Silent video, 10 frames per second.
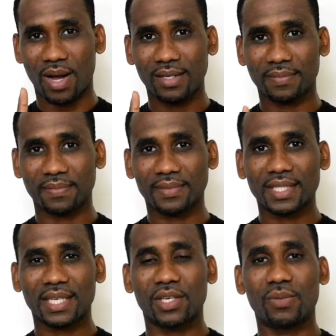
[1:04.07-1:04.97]
one,
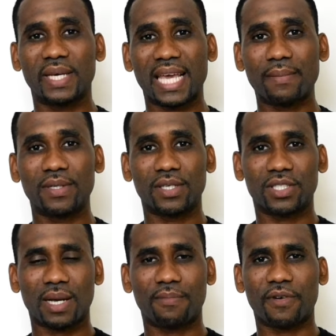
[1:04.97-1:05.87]
you'll be able to
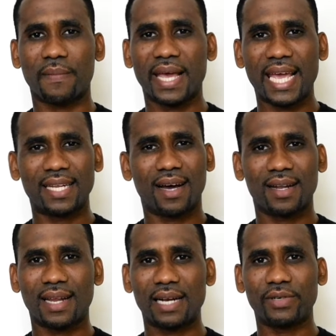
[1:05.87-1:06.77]
shop from any
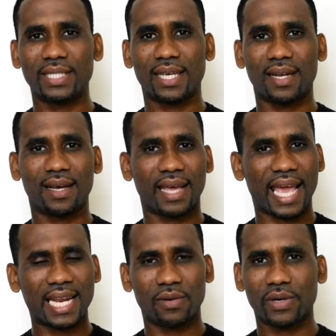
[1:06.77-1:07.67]
online retailer
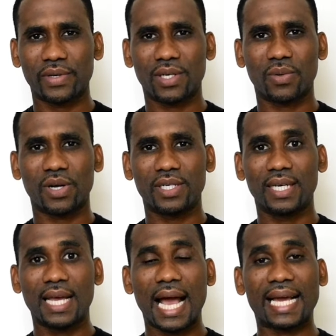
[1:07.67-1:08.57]
anywhere in the world
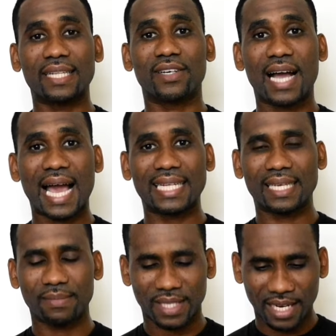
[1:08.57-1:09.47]
and get your
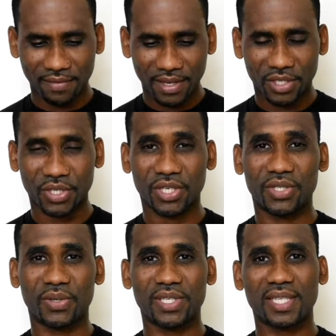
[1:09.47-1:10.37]
items delivered to your
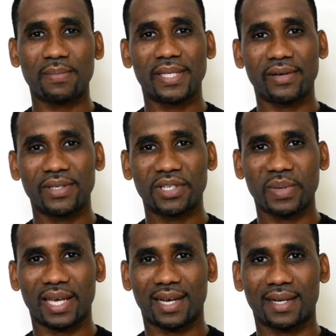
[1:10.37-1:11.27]
doorsteps here in
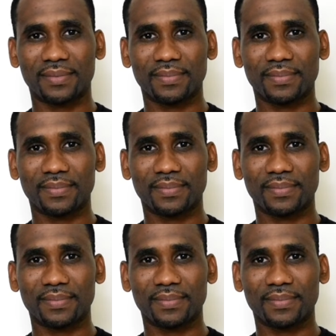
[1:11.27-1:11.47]
Jamaica.